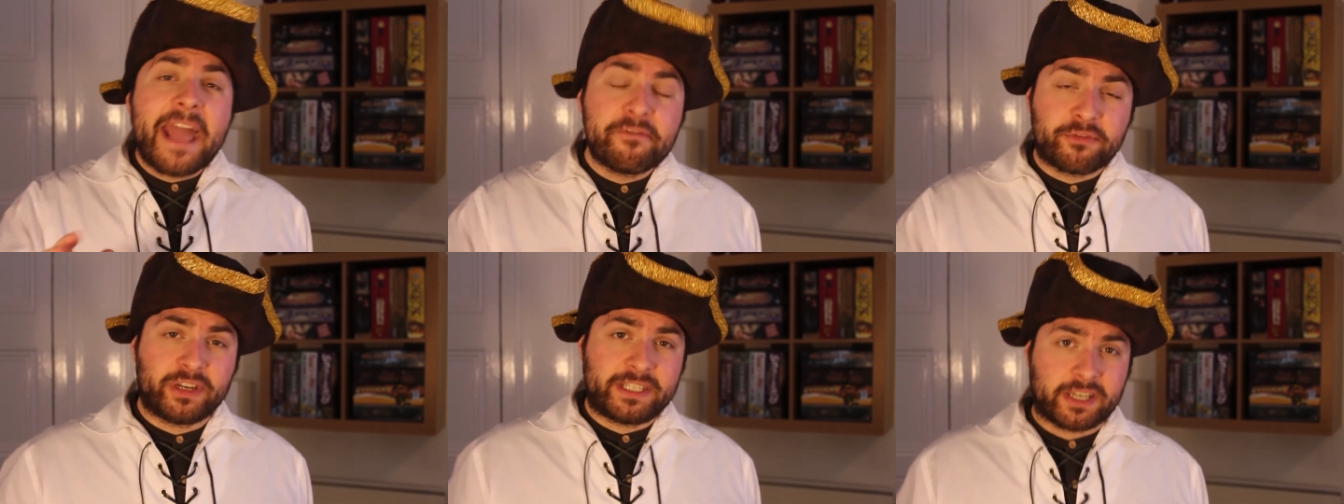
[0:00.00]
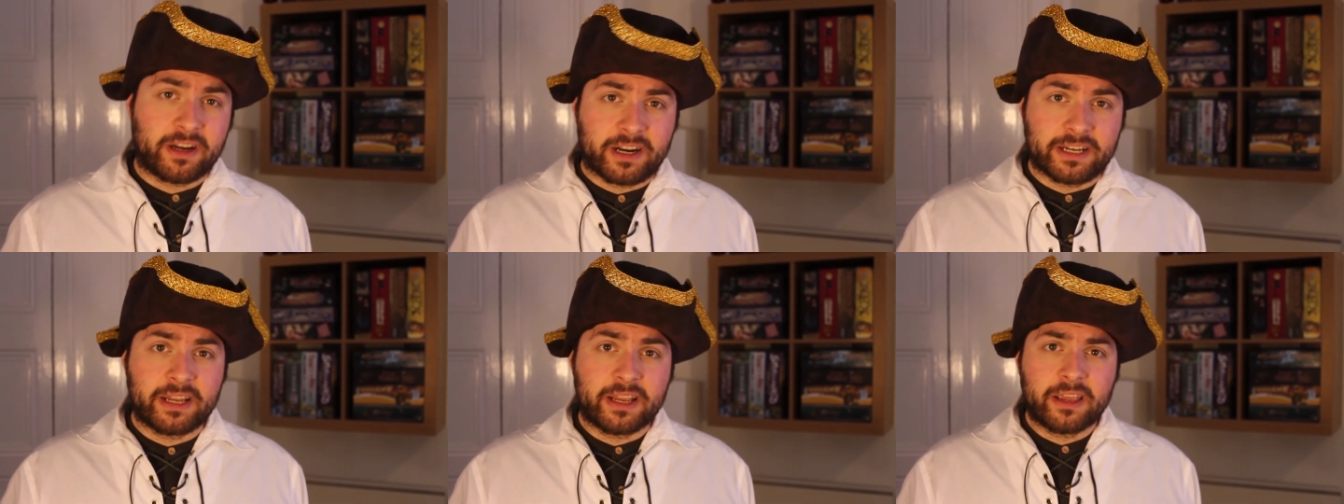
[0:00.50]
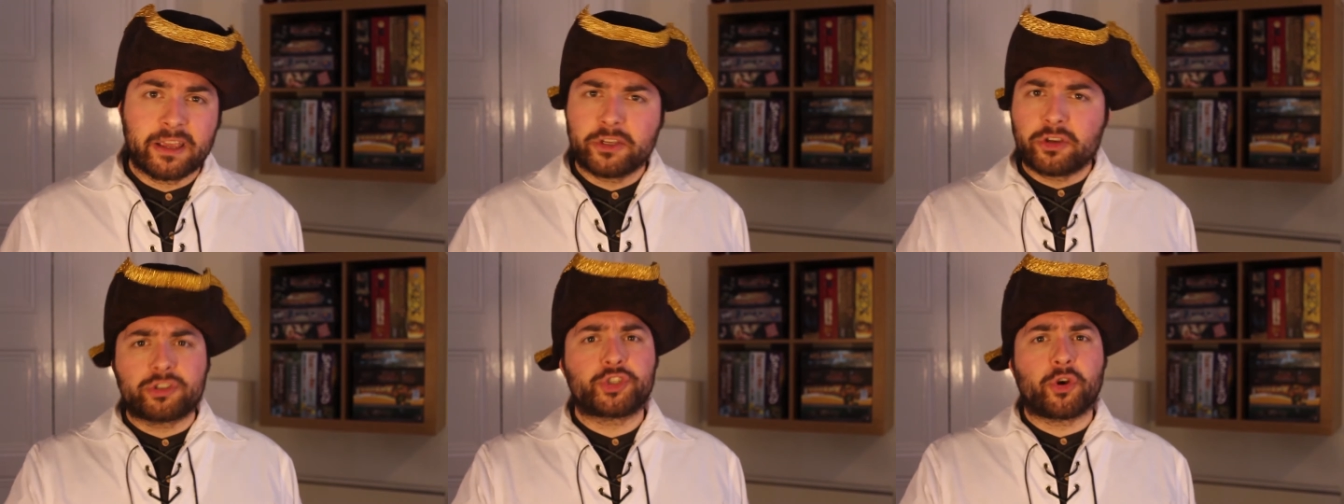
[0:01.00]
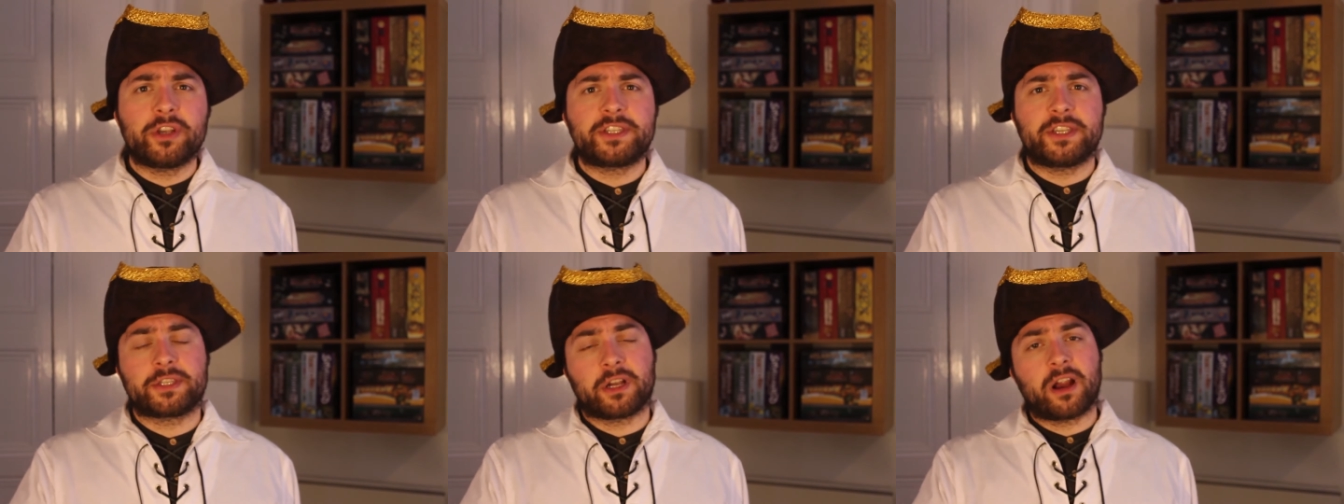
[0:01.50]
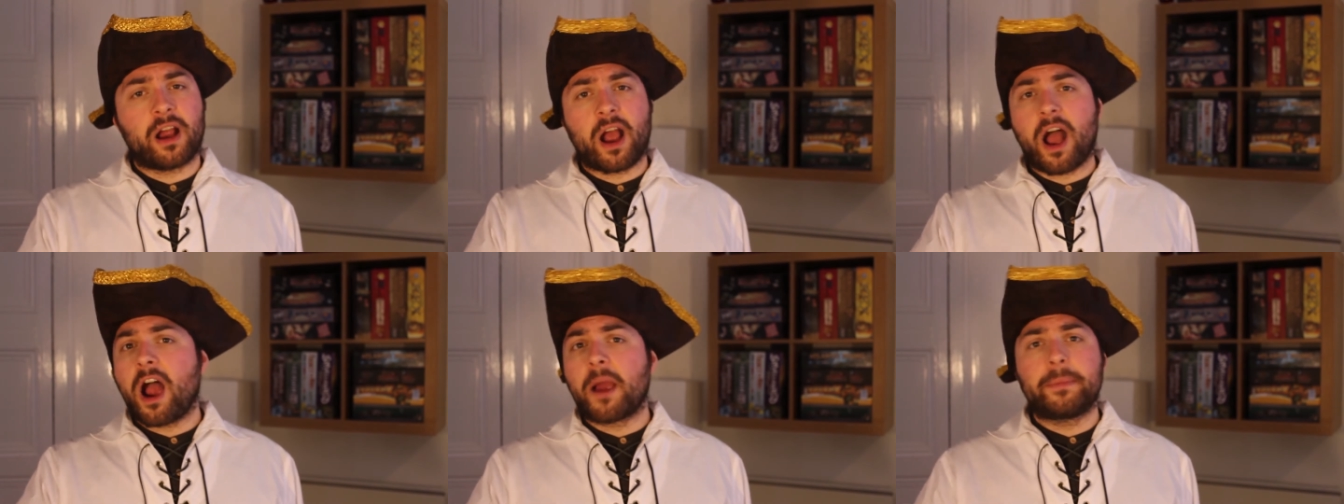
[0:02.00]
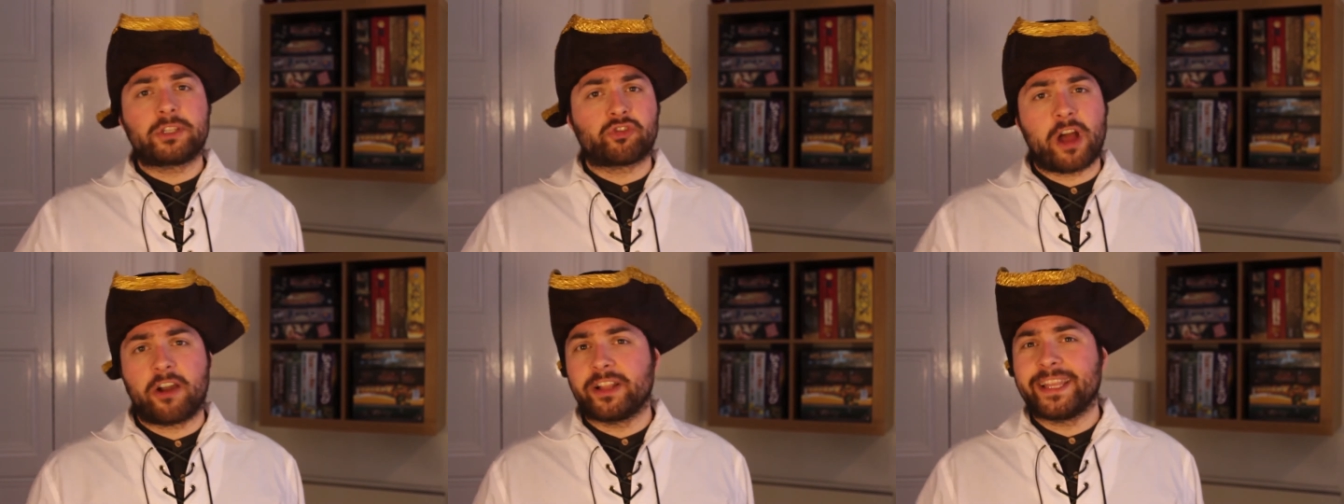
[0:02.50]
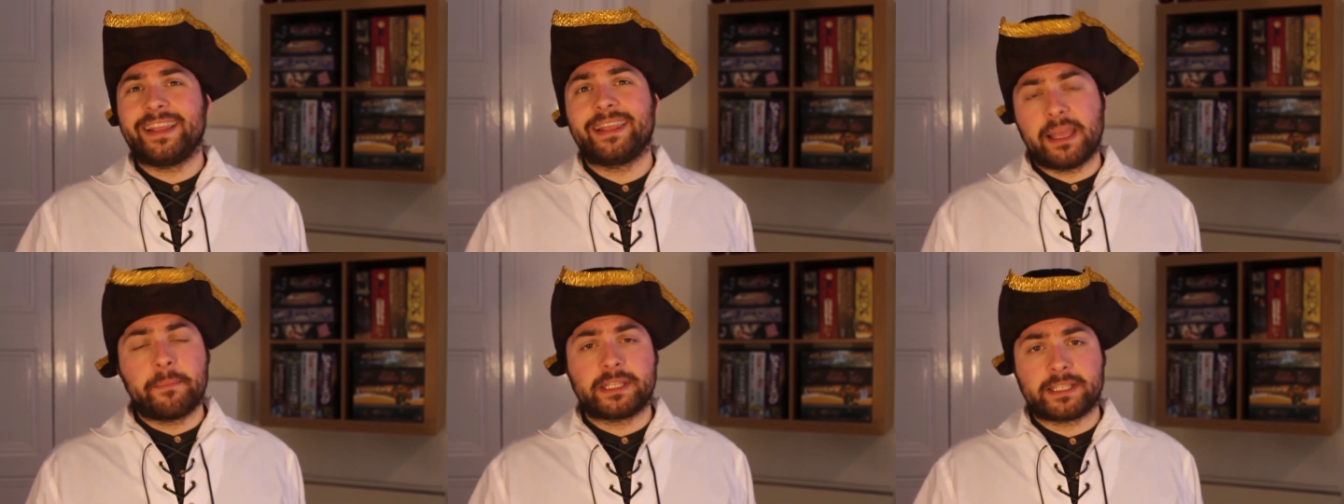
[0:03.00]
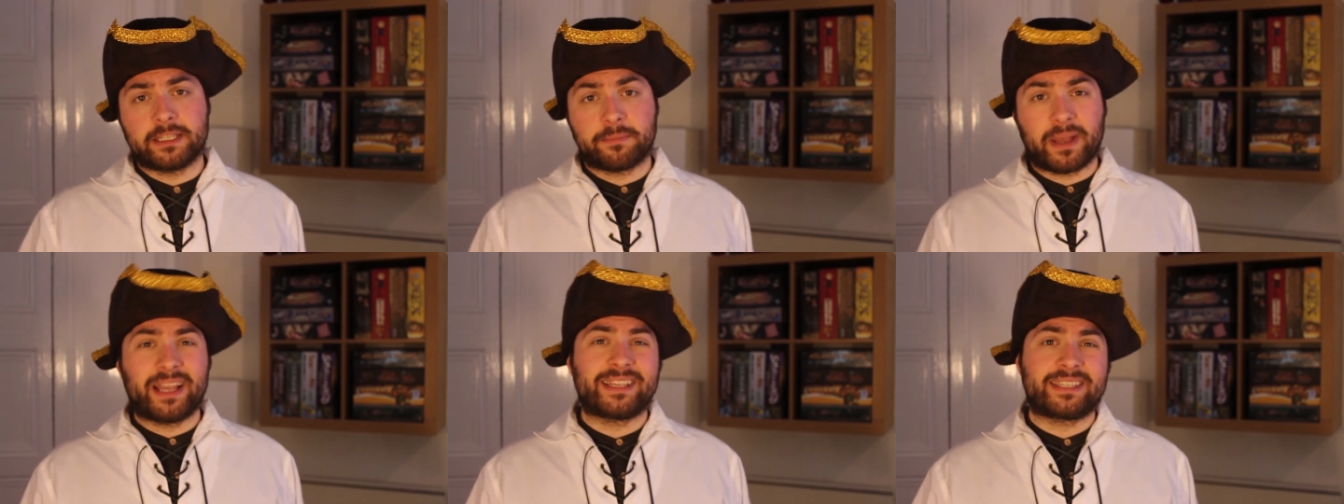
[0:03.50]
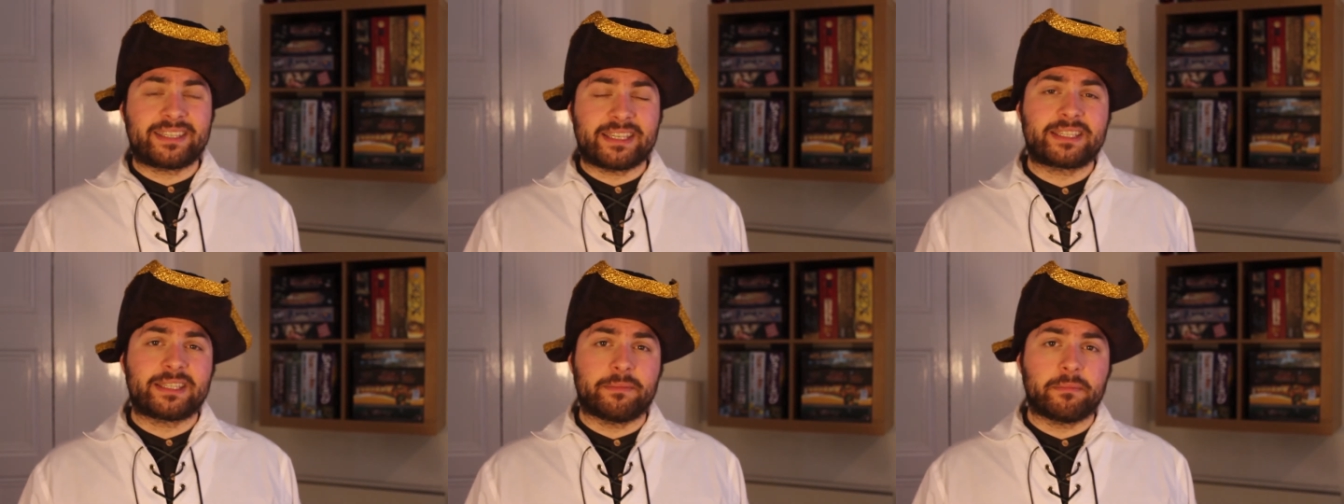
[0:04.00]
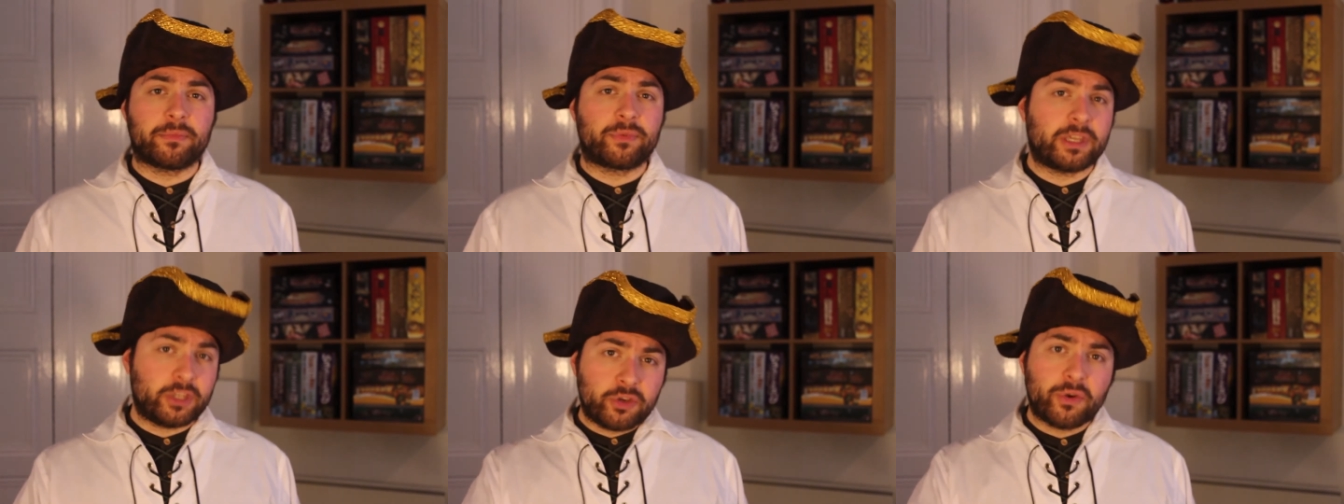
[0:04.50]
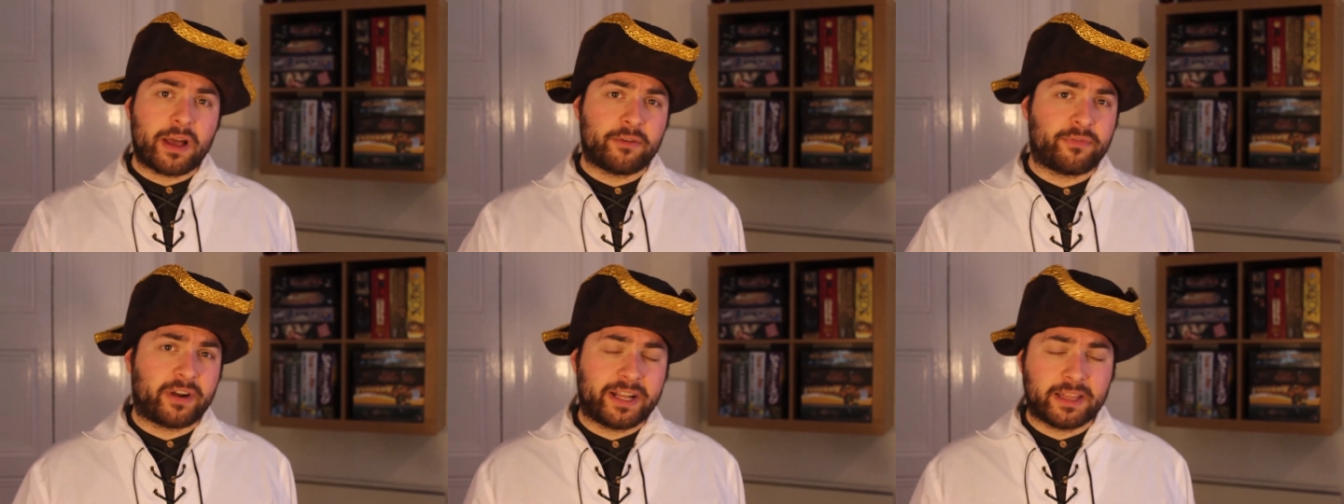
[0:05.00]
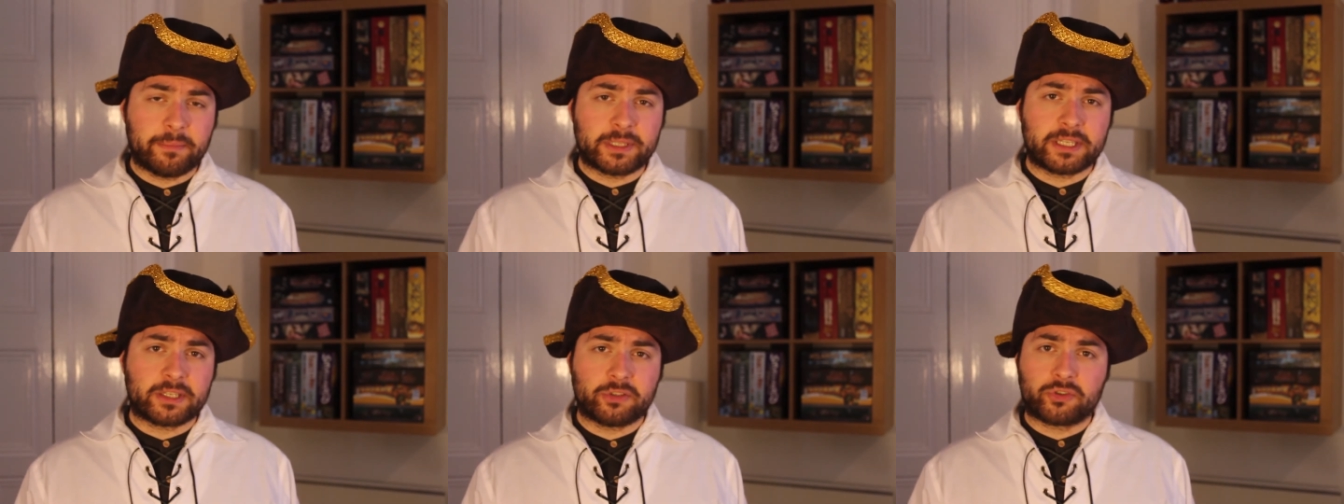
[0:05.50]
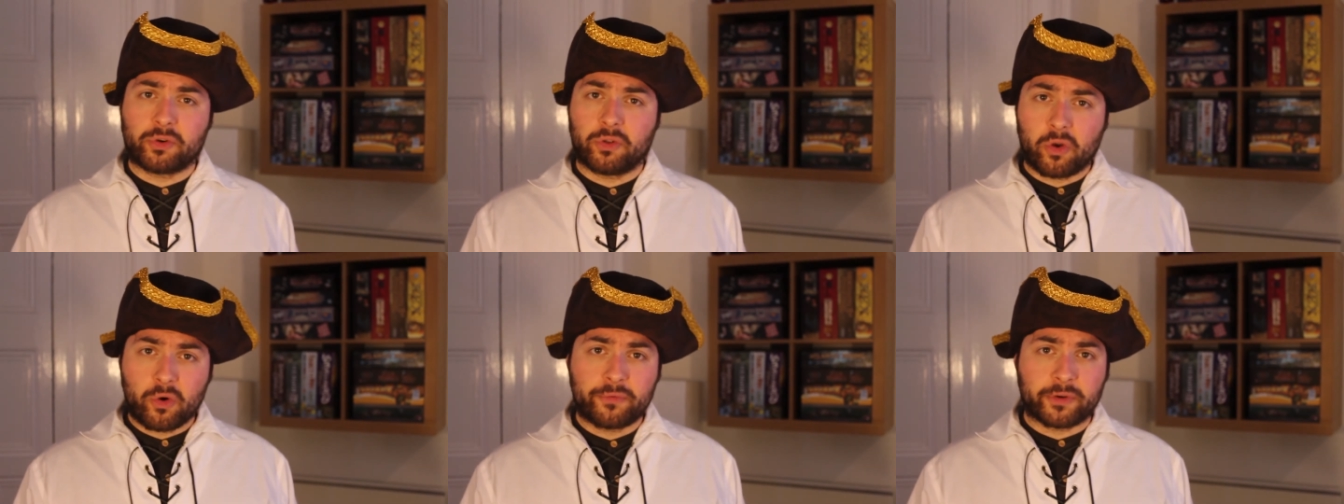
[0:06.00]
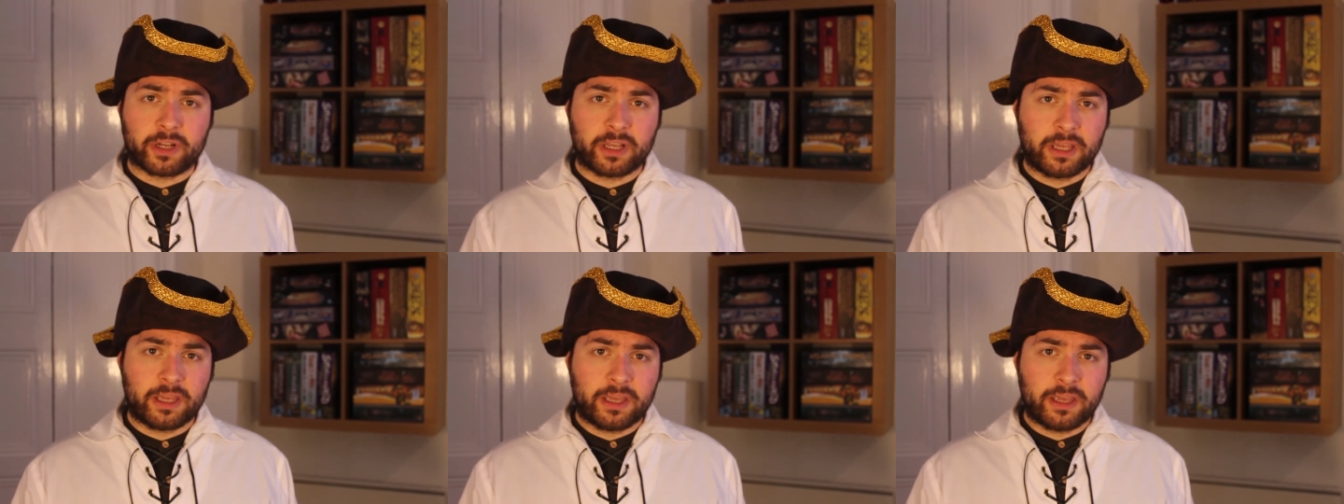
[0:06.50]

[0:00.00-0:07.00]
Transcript: every turn your choices are arbitrarily limited by a system that you have very limited control over.